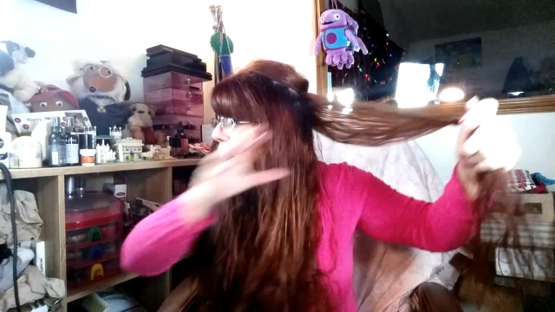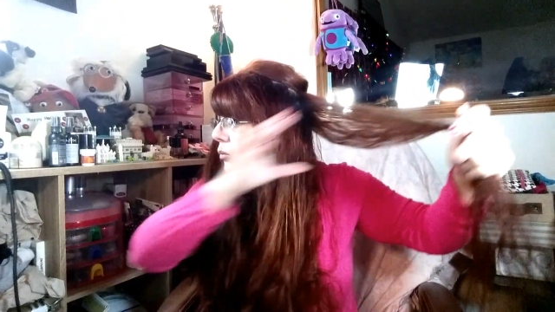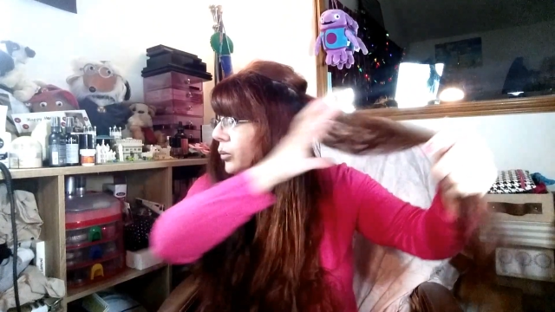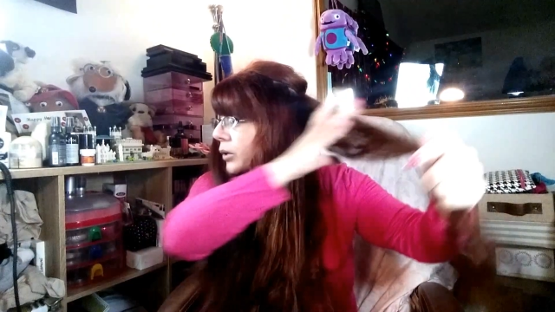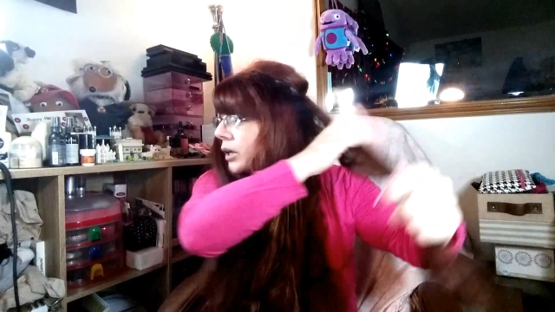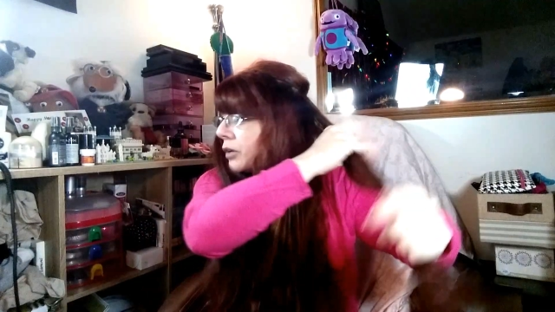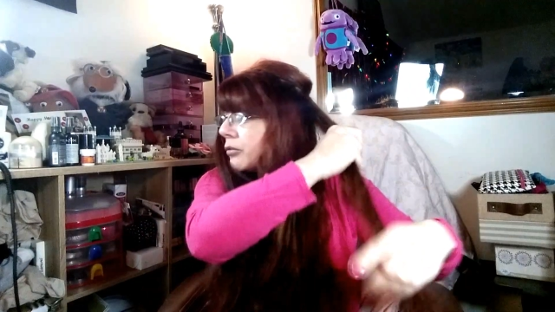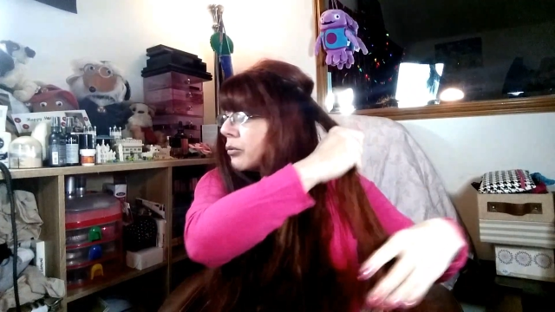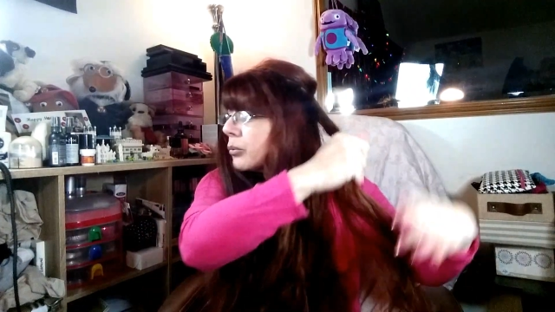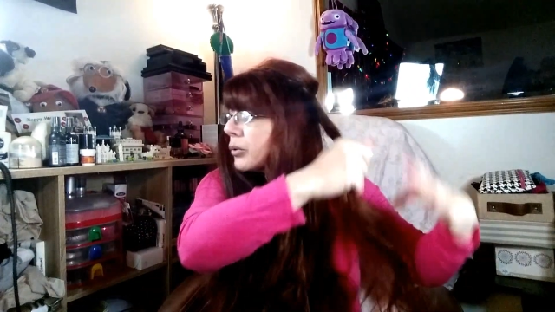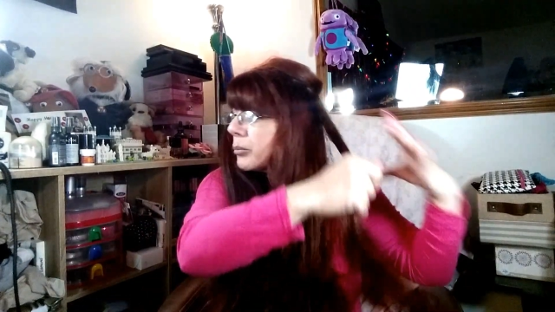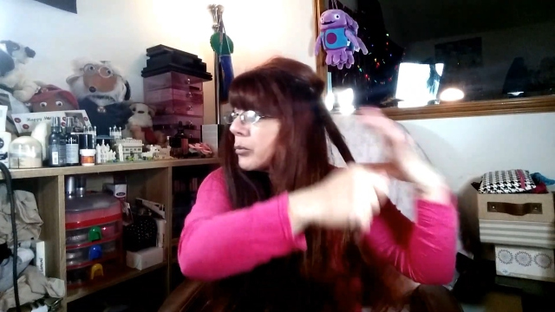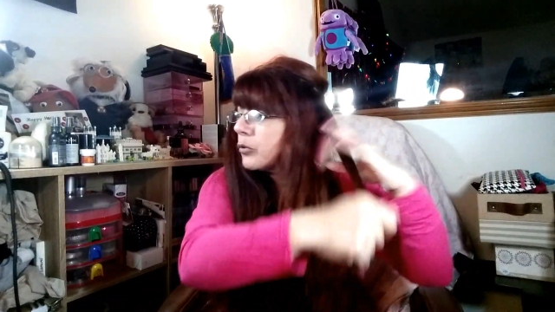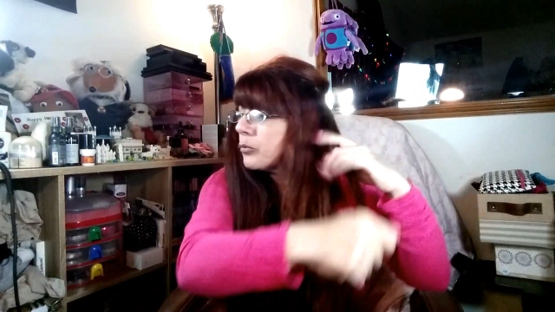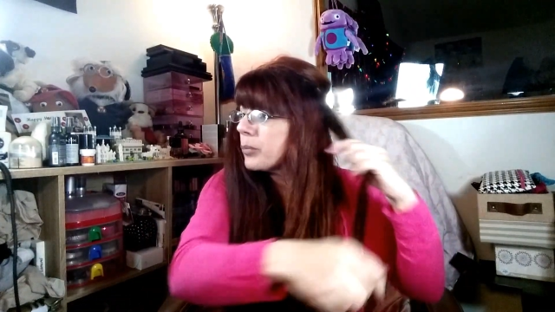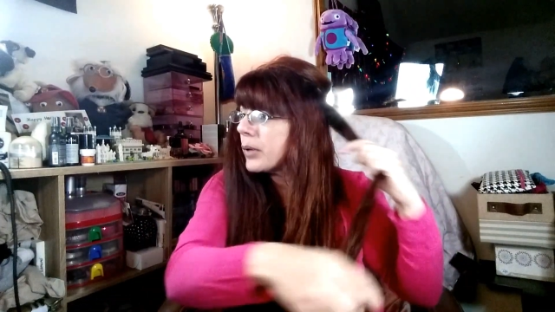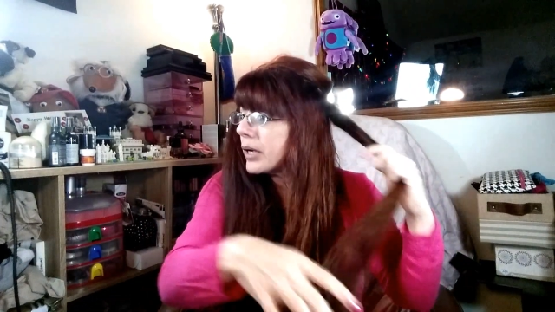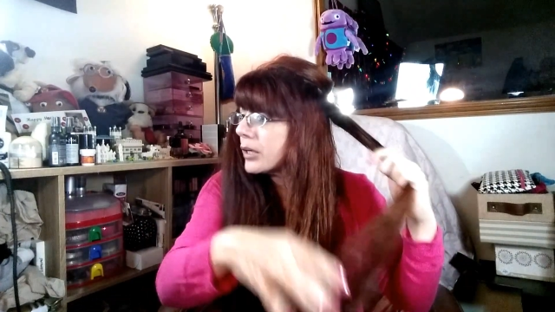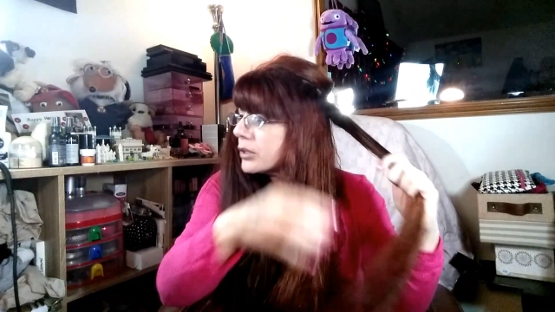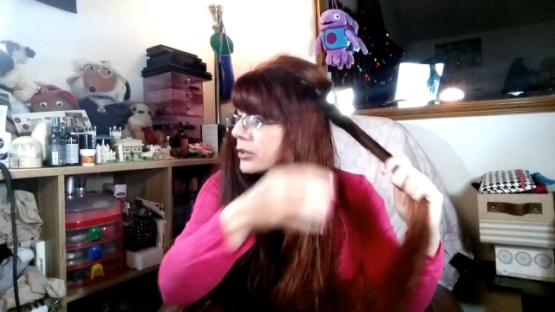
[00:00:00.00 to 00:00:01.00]
whenever we
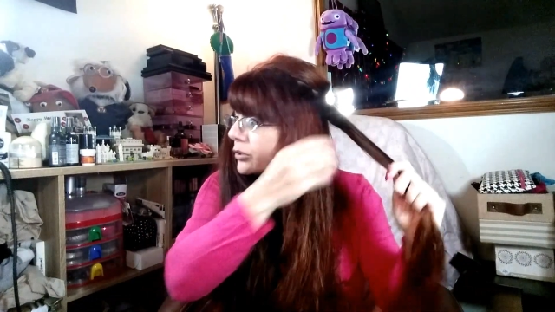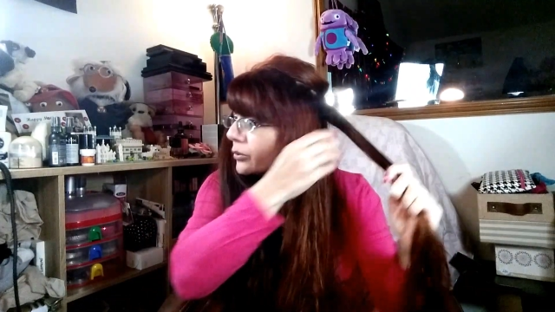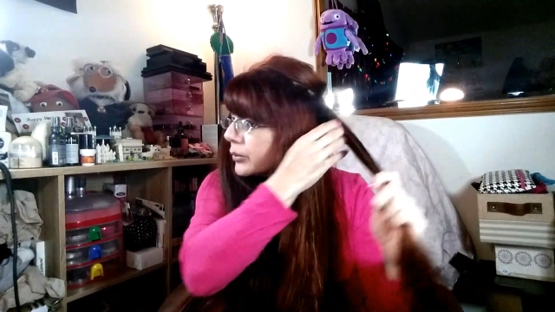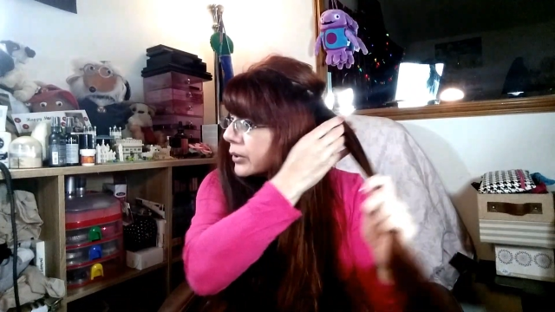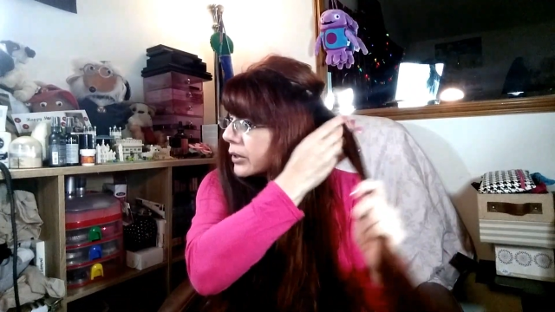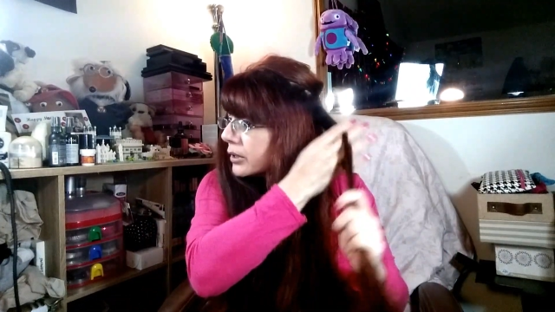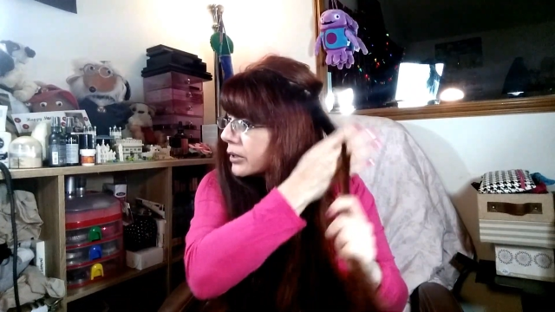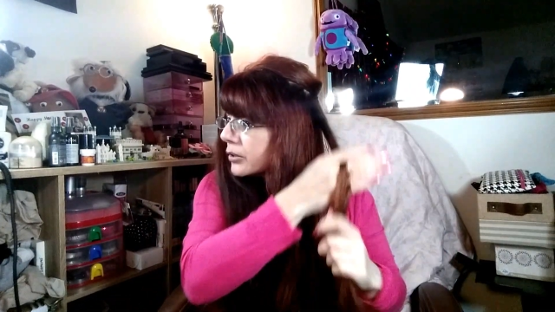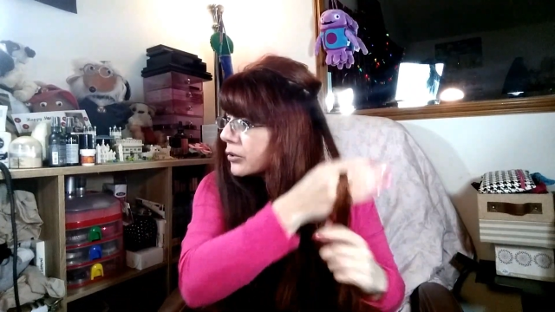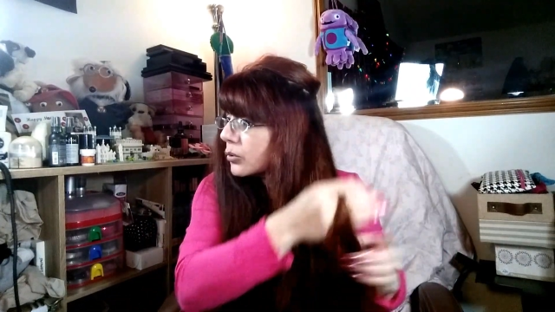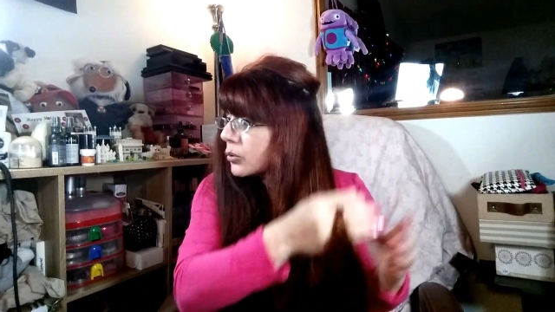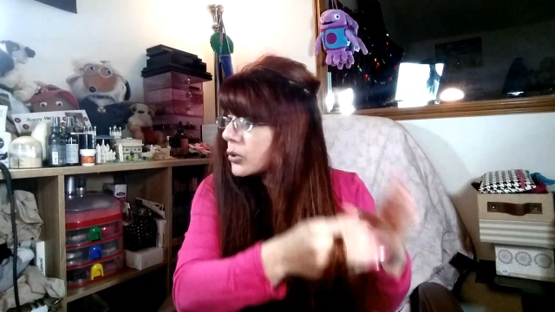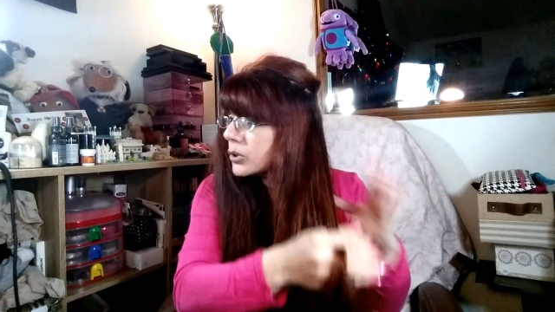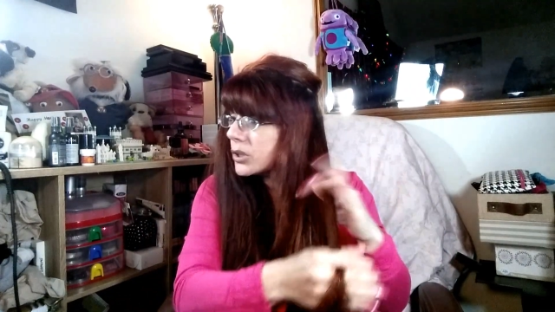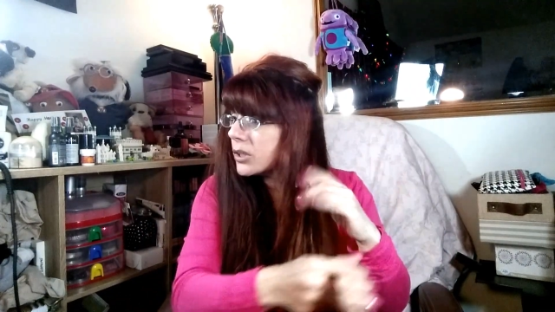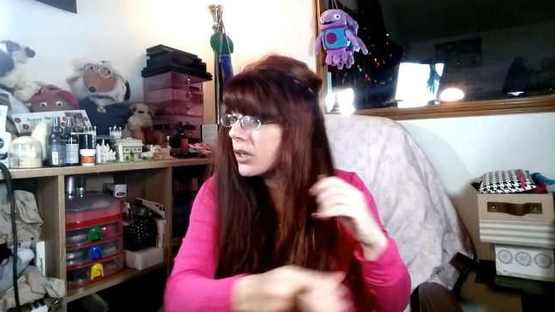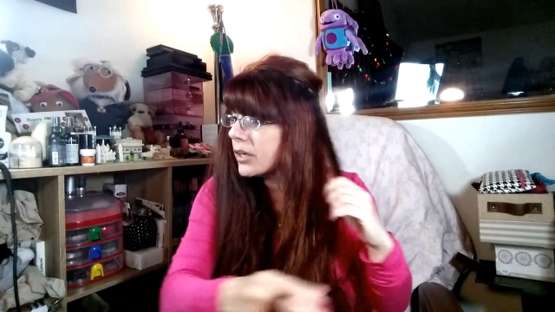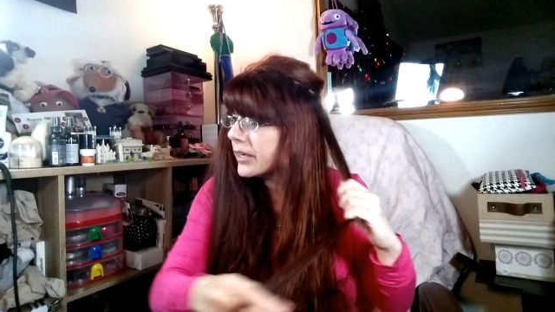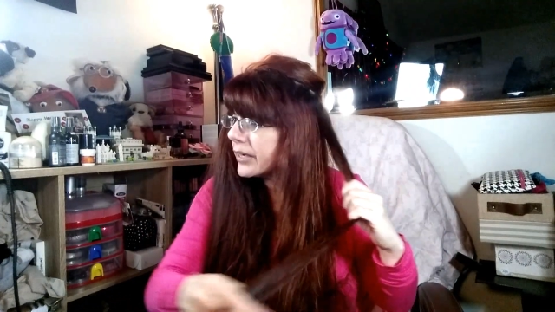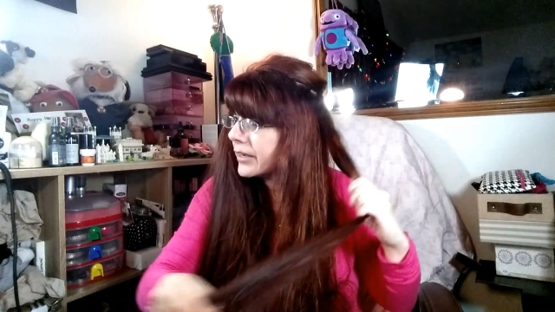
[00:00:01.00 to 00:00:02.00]
move back to England, or
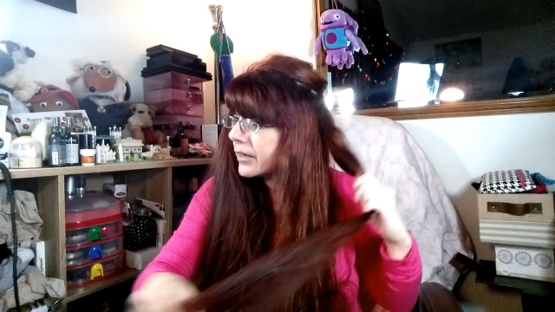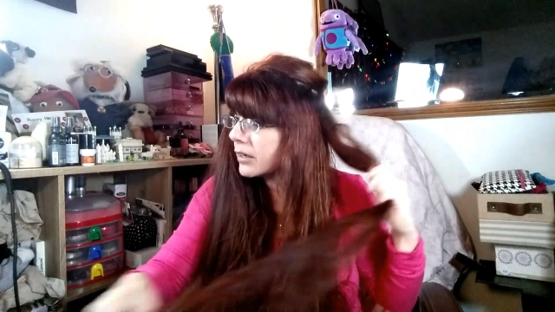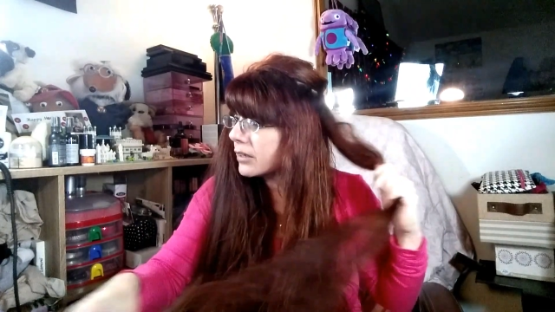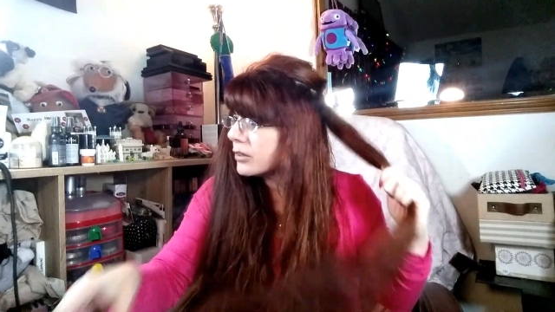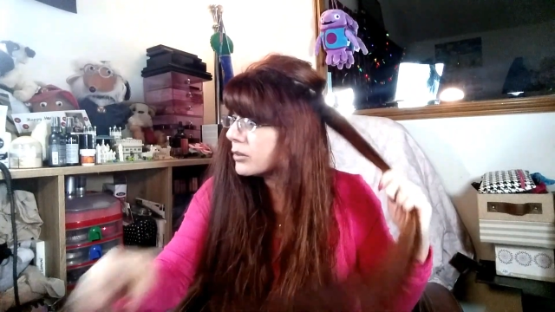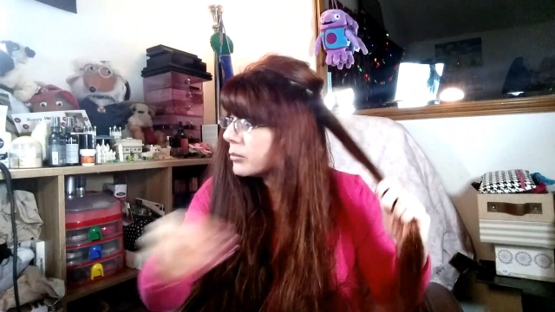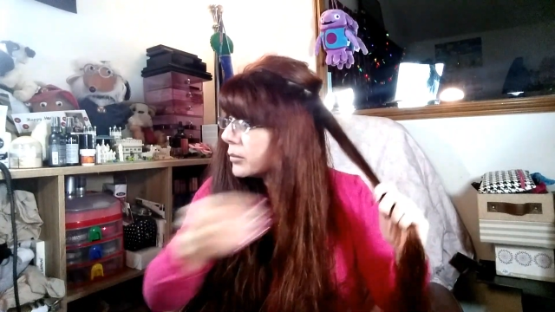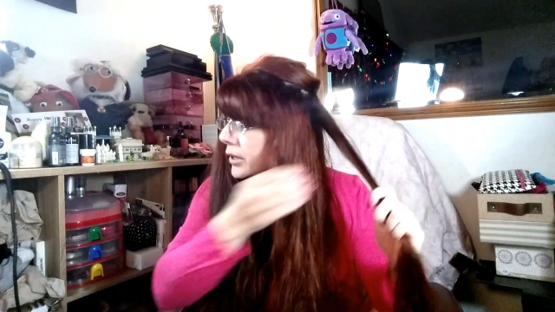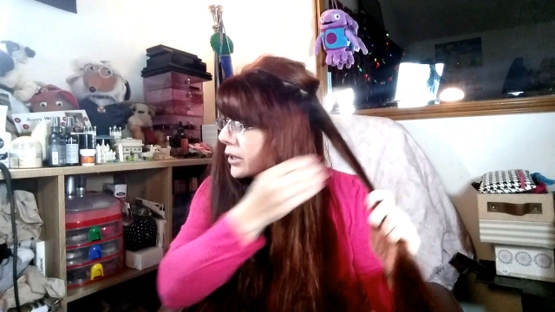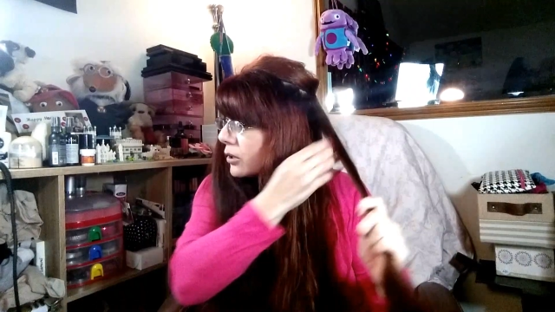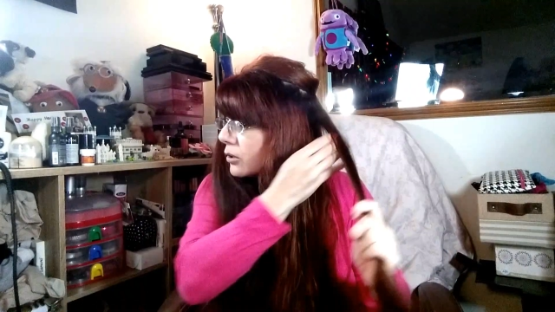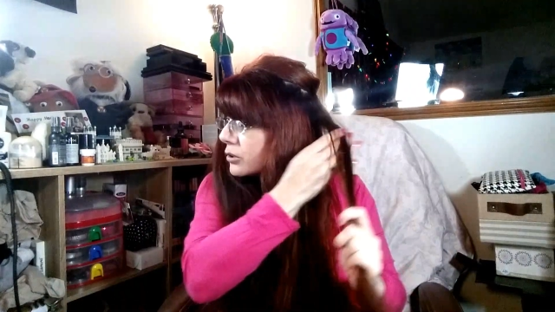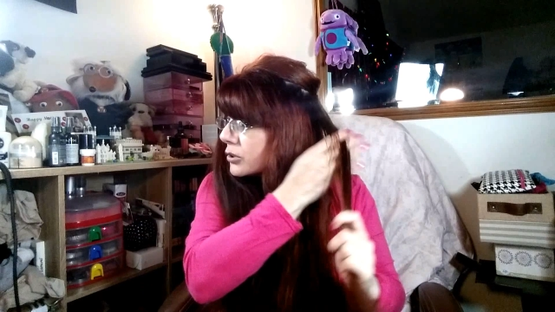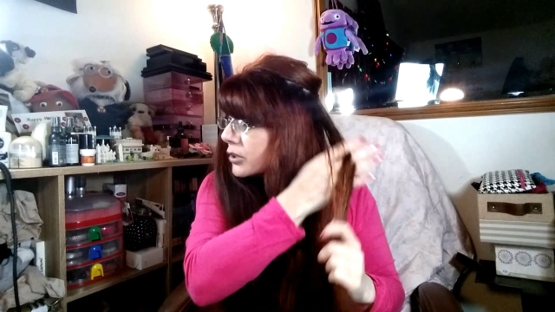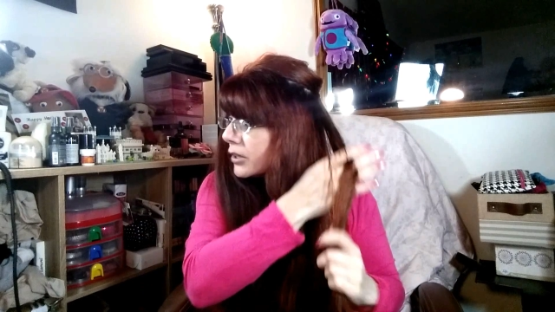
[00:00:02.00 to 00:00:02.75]
slightly under my goal,